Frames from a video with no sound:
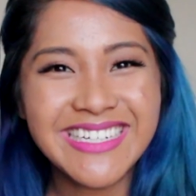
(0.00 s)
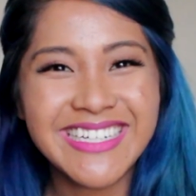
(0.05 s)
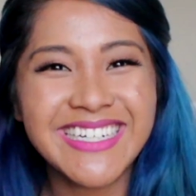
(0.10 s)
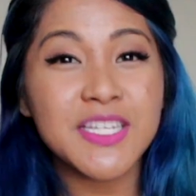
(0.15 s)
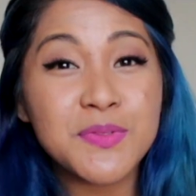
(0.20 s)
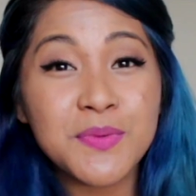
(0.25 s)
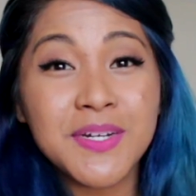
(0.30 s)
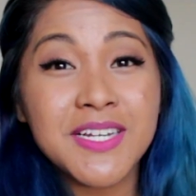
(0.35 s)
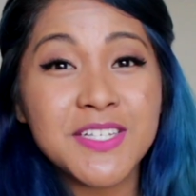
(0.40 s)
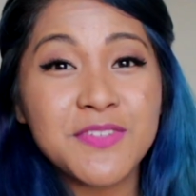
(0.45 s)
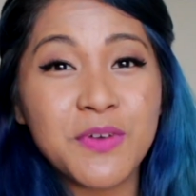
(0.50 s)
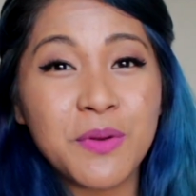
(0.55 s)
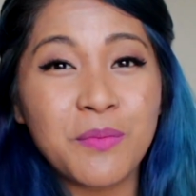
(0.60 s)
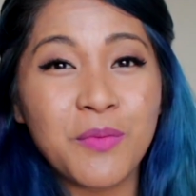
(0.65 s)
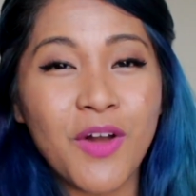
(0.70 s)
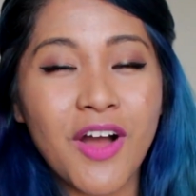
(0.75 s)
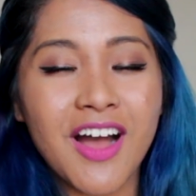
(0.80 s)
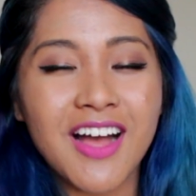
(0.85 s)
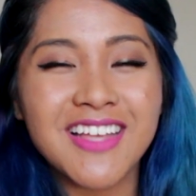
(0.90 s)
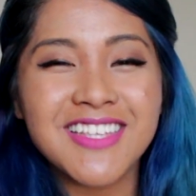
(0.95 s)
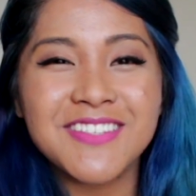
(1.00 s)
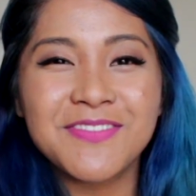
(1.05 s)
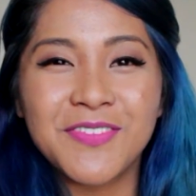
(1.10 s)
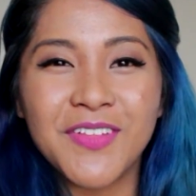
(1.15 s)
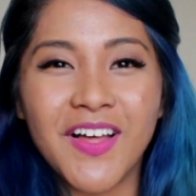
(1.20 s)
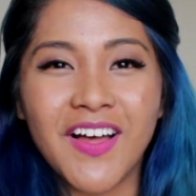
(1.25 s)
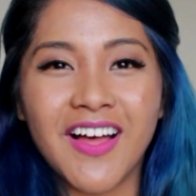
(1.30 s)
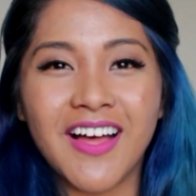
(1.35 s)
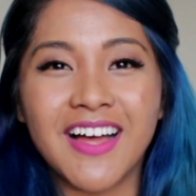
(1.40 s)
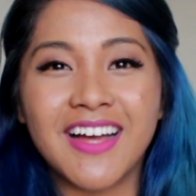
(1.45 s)
This one is from Ross
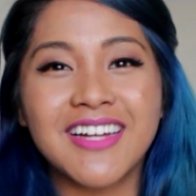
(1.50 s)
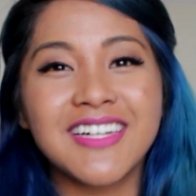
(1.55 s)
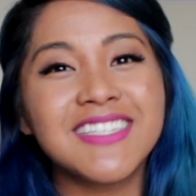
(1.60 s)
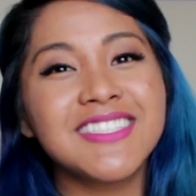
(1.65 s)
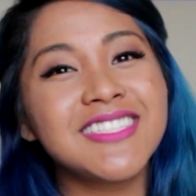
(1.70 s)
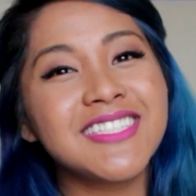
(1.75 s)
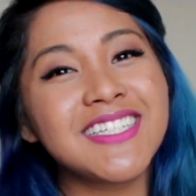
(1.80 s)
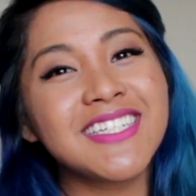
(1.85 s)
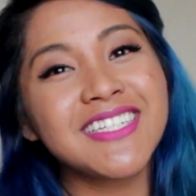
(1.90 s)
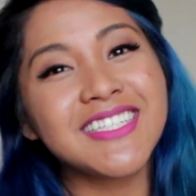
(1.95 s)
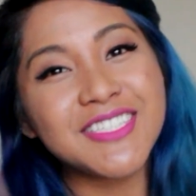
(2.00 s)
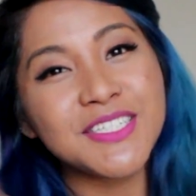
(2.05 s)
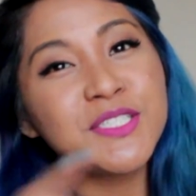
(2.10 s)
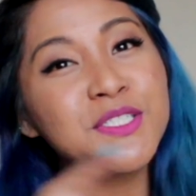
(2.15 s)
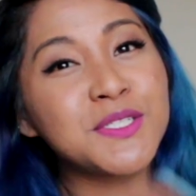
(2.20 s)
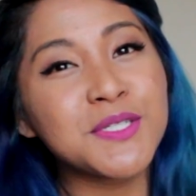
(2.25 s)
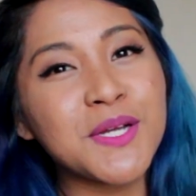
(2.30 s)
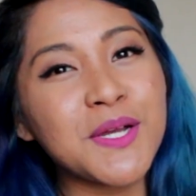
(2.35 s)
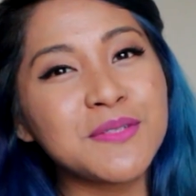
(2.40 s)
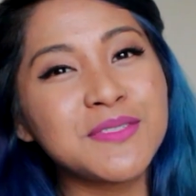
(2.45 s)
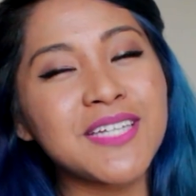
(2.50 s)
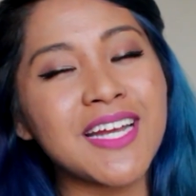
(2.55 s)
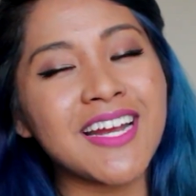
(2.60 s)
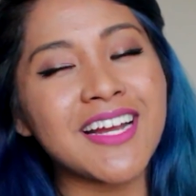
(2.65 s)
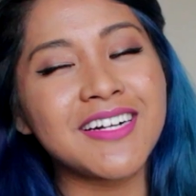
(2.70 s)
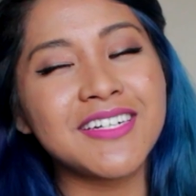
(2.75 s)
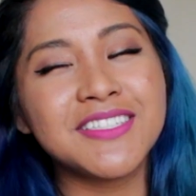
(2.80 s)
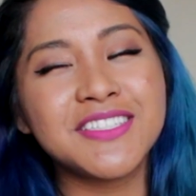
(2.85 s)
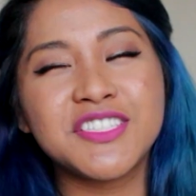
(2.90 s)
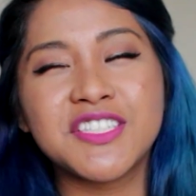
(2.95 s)
Vlogs. You should go check
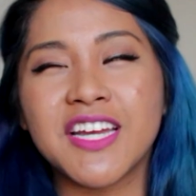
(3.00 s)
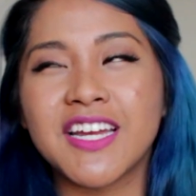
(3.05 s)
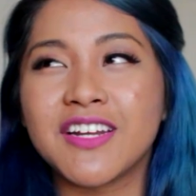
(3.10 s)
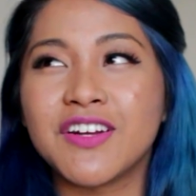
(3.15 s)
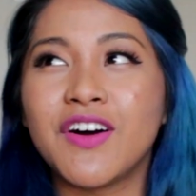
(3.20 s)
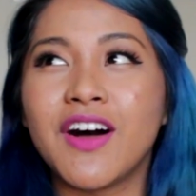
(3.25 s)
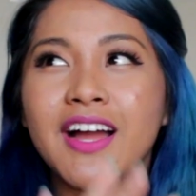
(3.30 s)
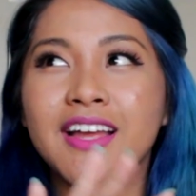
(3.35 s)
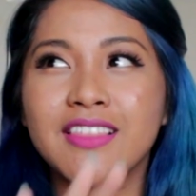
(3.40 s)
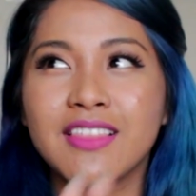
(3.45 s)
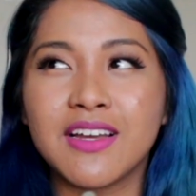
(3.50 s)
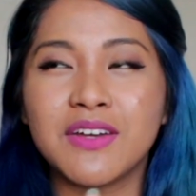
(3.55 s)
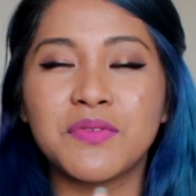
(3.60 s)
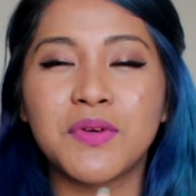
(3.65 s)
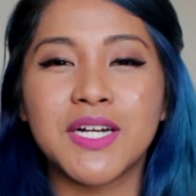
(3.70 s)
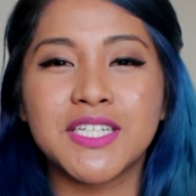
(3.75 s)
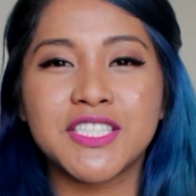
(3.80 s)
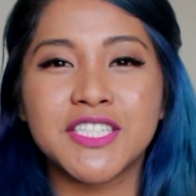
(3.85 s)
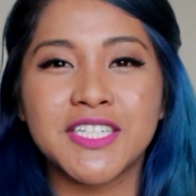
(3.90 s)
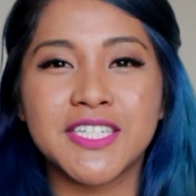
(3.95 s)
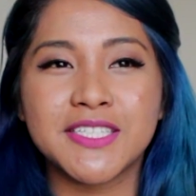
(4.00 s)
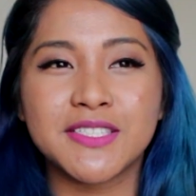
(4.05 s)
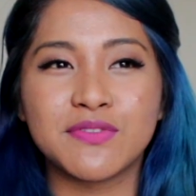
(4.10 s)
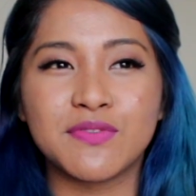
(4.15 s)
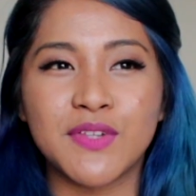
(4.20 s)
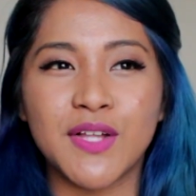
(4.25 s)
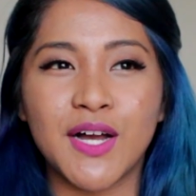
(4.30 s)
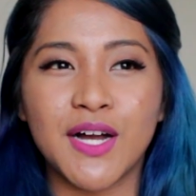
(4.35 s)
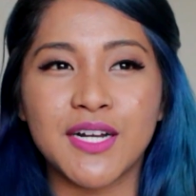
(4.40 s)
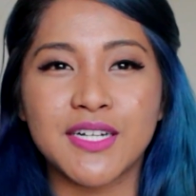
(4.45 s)
out his channel. I love watching his
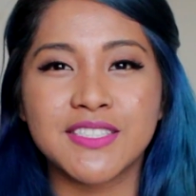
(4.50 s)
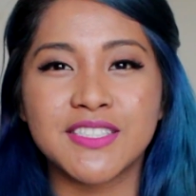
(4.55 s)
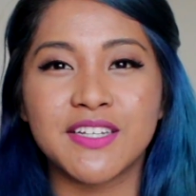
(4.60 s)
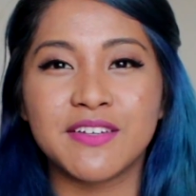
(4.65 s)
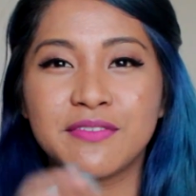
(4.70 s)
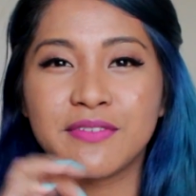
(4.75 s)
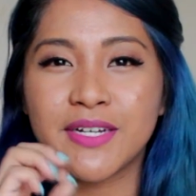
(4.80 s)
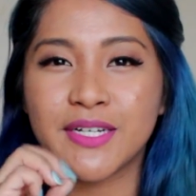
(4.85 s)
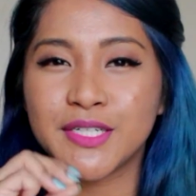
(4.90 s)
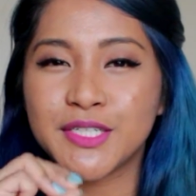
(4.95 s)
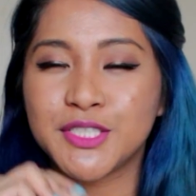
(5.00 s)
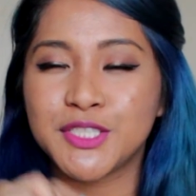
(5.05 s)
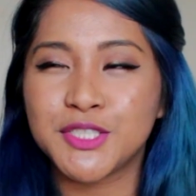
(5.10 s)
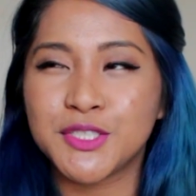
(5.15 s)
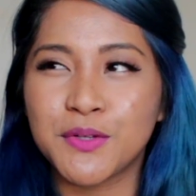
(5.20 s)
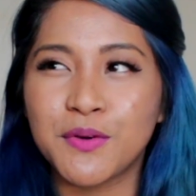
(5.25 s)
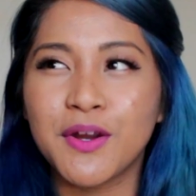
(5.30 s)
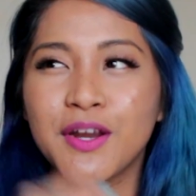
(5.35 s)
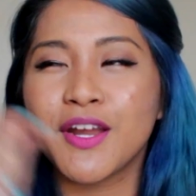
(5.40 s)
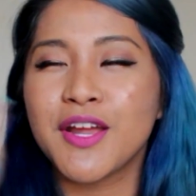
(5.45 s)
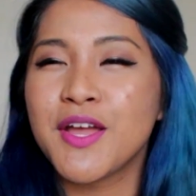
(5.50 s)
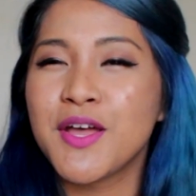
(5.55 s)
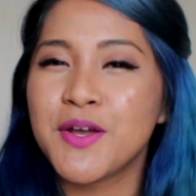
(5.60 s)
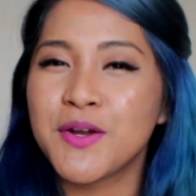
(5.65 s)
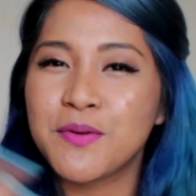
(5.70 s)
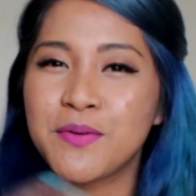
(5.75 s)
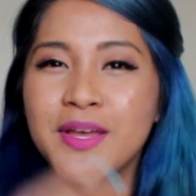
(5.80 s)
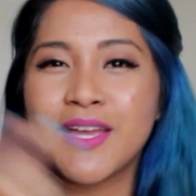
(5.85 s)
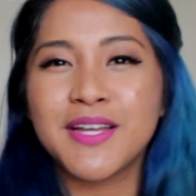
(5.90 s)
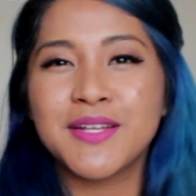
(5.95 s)
vlogs. They're very short,
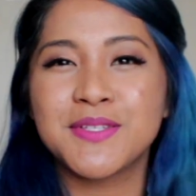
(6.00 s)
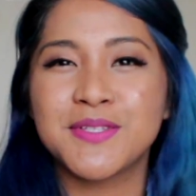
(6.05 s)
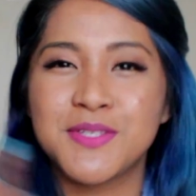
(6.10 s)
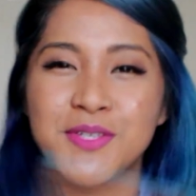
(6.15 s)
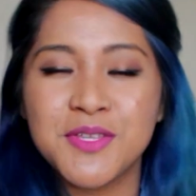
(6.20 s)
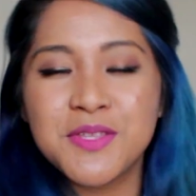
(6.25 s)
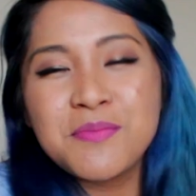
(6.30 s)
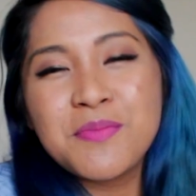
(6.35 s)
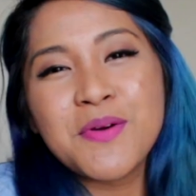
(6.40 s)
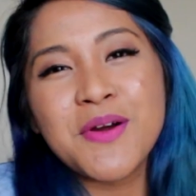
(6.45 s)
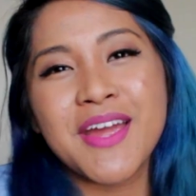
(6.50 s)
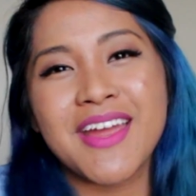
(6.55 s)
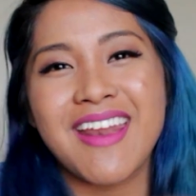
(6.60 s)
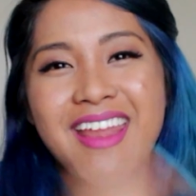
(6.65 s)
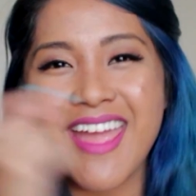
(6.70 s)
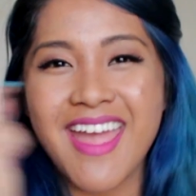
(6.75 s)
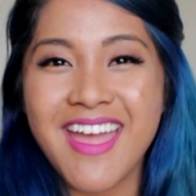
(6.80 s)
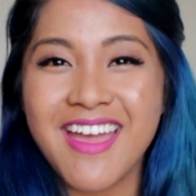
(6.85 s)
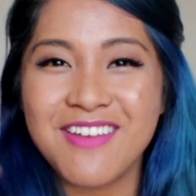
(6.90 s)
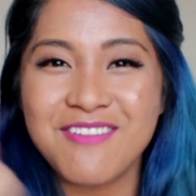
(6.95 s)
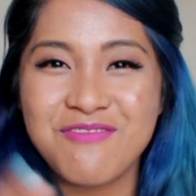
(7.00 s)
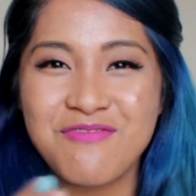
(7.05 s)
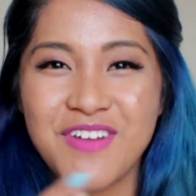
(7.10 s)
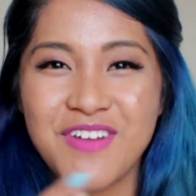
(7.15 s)
quick, to the point, and